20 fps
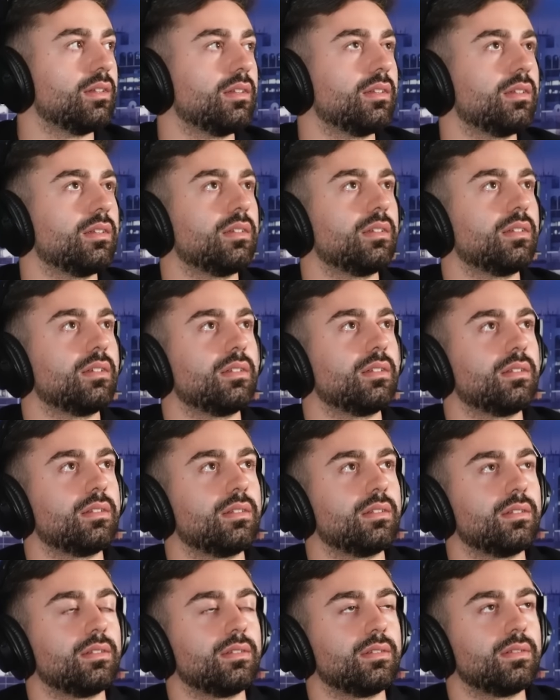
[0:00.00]

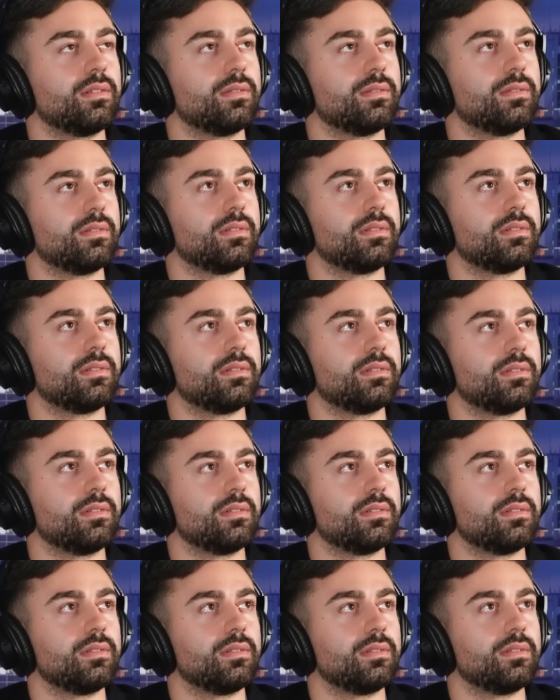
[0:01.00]

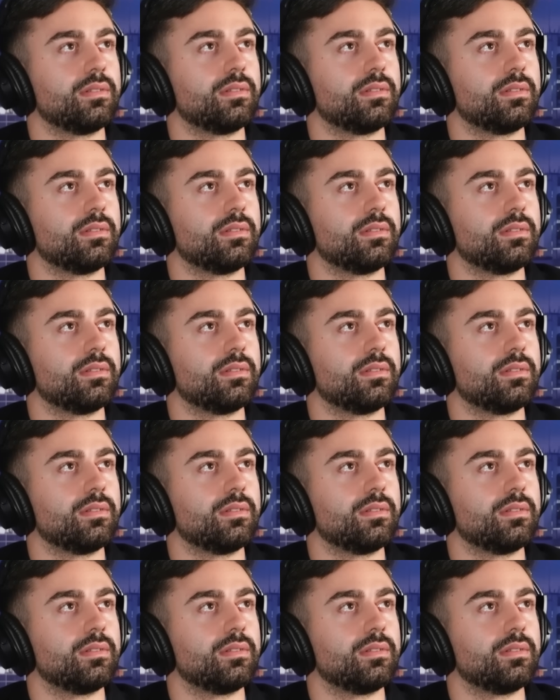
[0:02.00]
No words are spoken by the person on screen.